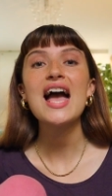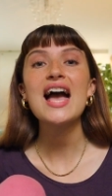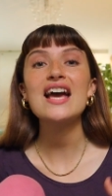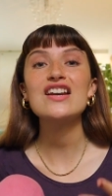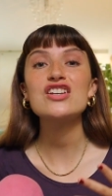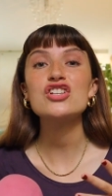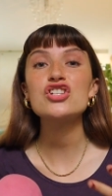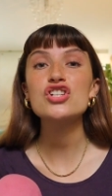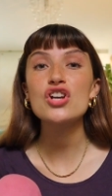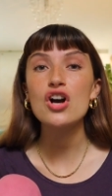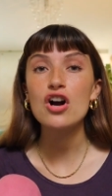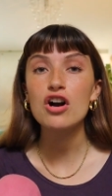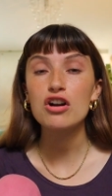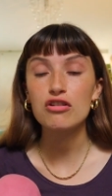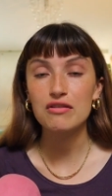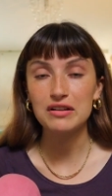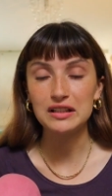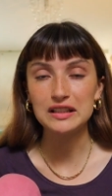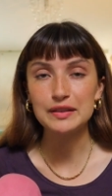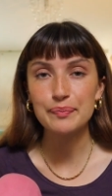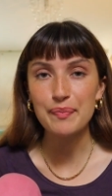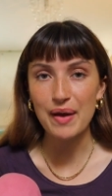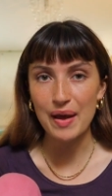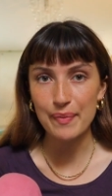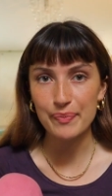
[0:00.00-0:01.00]
And char
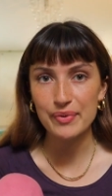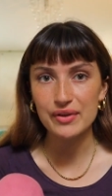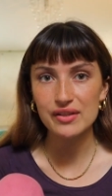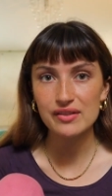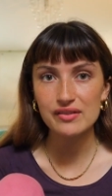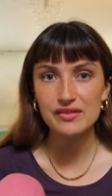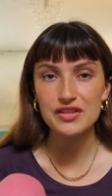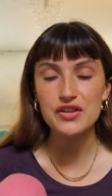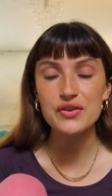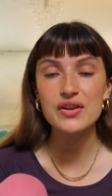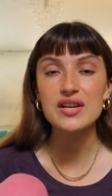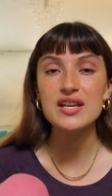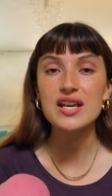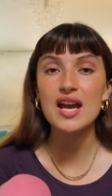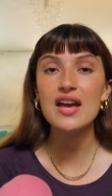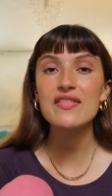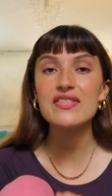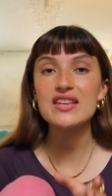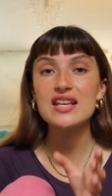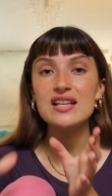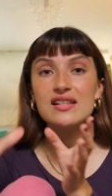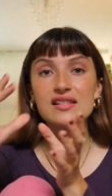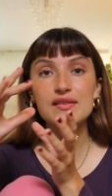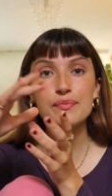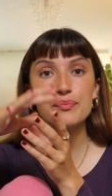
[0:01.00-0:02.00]
grilled peppers, you can get
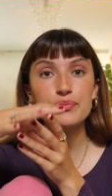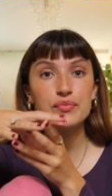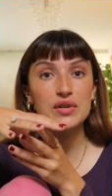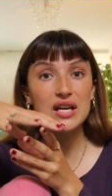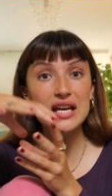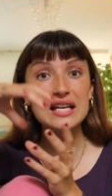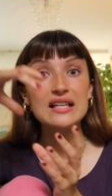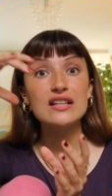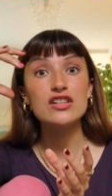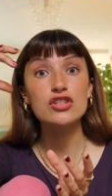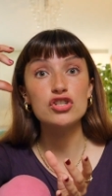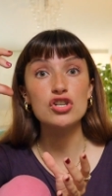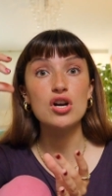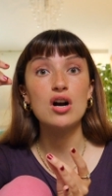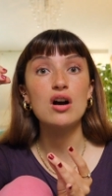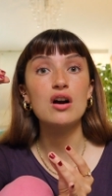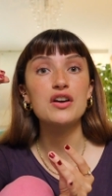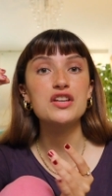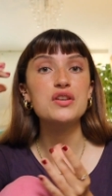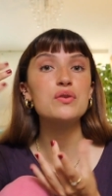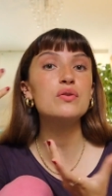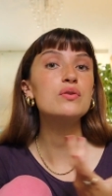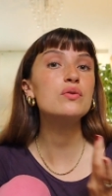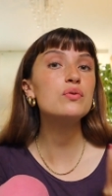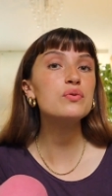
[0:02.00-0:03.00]
these in a
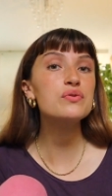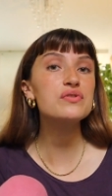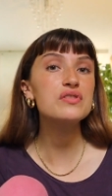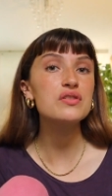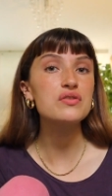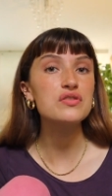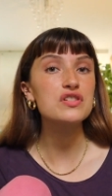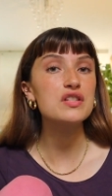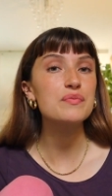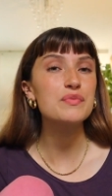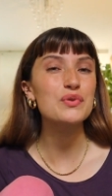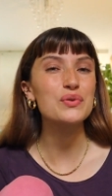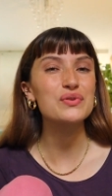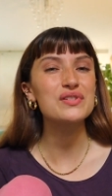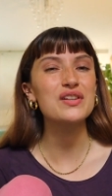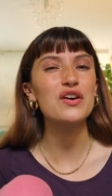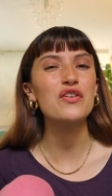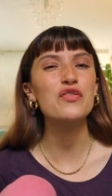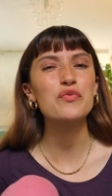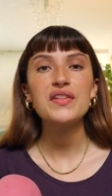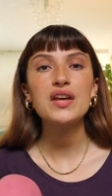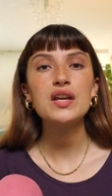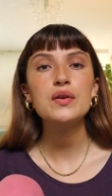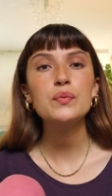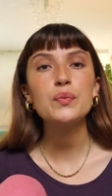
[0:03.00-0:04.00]
jar. You can also do them
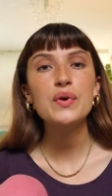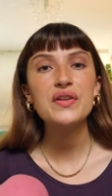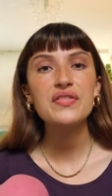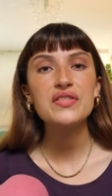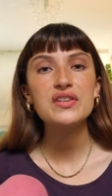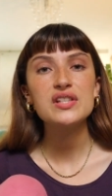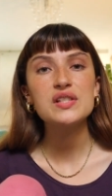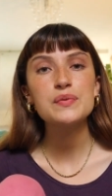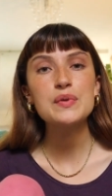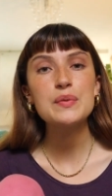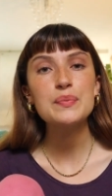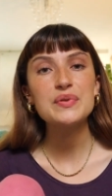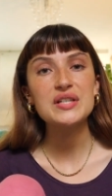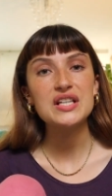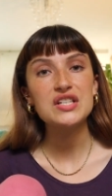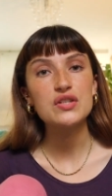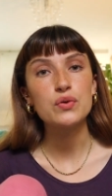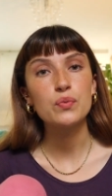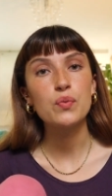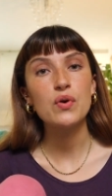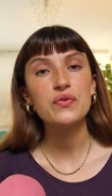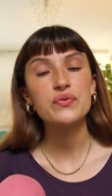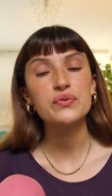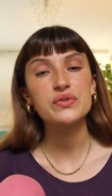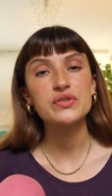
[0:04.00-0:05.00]
yourself. Then when the sweet potato
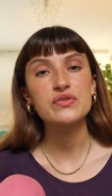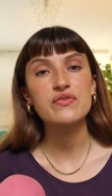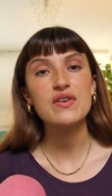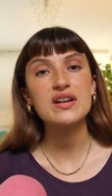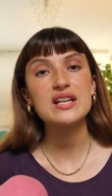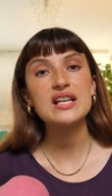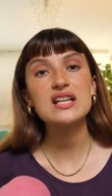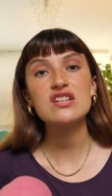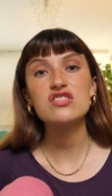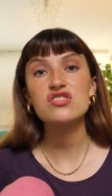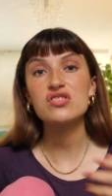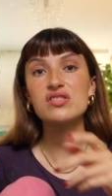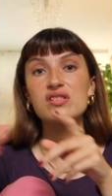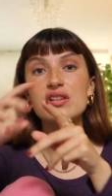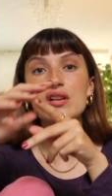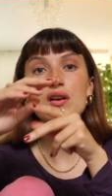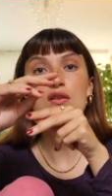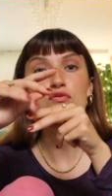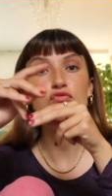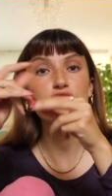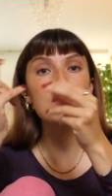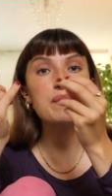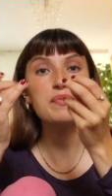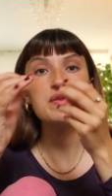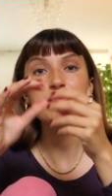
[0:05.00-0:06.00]
waffles are ready, just
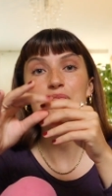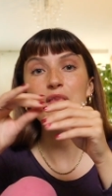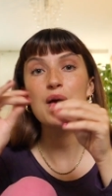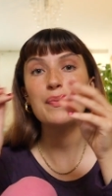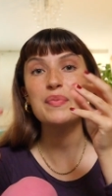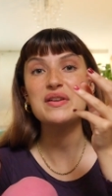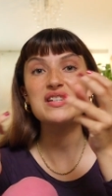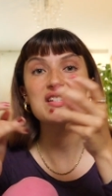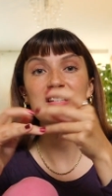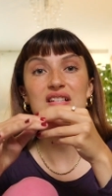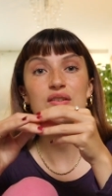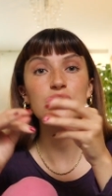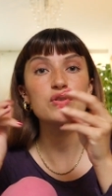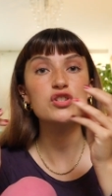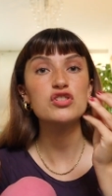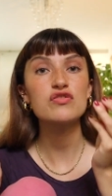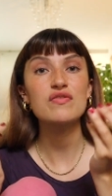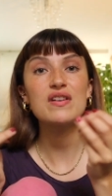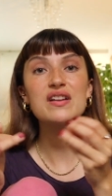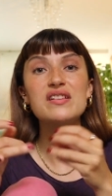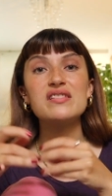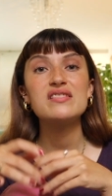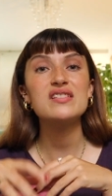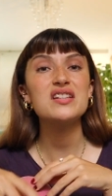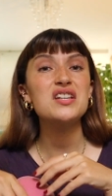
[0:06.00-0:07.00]
rip them up into little
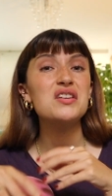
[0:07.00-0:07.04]
shreds.